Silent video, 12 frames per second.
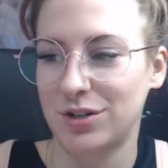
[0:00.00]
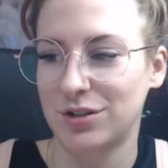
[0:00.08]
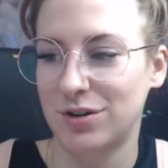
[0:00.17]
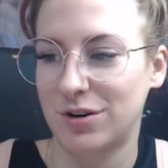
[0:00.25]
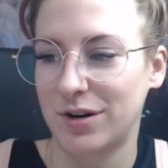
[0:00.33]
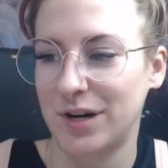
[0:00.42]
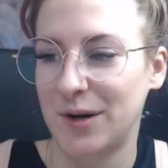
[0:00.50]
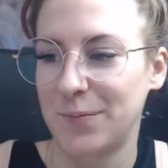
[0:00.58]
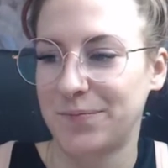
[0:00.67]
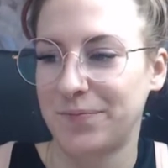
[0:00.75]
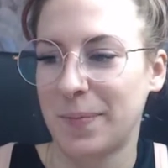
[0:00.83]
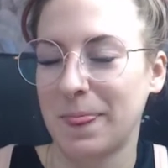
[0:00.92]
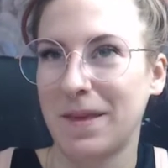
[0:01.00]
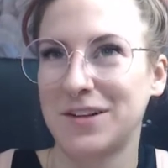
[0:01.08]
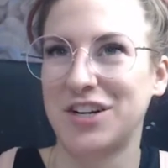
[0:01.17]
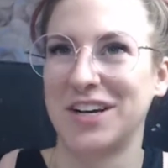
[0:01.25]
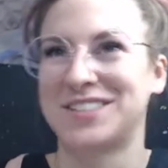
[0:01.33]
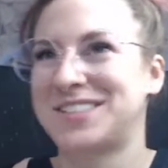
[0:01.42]
Sorry.
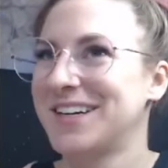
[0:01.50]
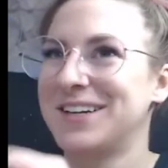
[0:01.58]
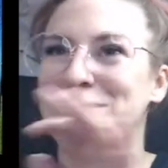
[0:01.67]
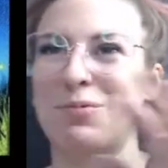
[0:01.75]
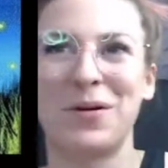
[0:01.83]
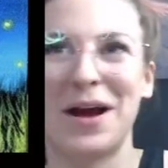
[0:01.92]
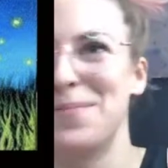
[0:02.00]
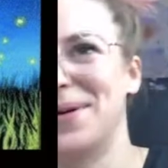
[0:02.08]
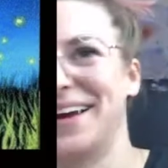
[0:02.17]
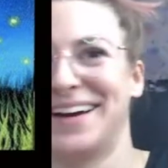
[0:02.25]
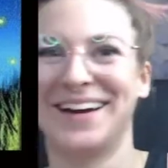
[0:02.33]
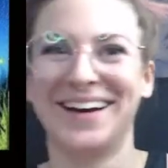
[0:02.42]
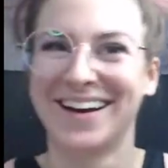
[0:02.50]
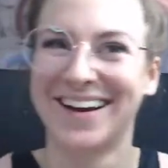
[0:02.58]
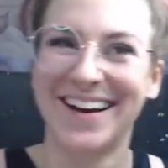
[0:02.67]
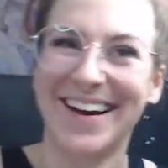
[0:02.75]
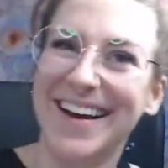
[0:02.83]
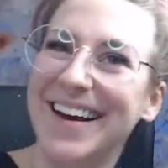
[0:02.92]
Justin, where am I?
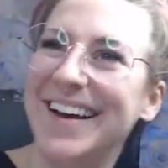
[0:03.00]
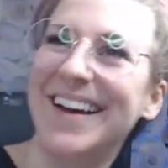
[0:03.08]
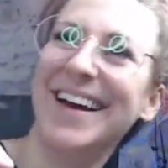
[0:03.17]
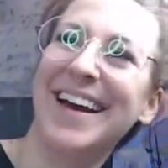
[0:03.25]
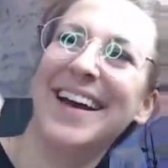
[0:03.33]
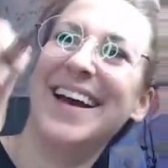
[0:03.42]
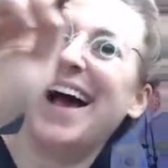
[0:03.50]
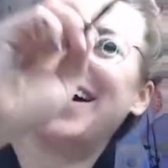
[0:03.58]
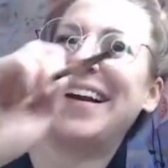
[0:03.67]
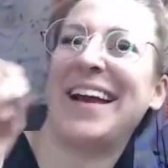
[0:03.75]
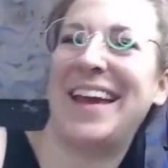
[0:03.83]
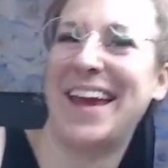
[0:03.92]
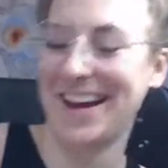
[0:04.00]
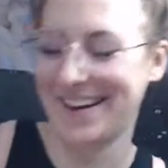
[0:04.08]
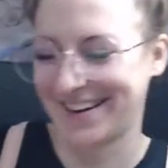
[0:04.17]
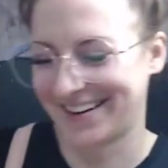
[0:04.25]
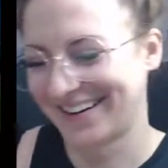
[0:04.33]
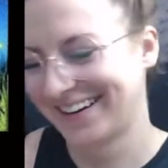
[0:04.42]
How did I get
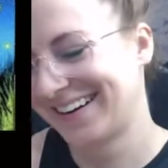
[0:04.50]
here?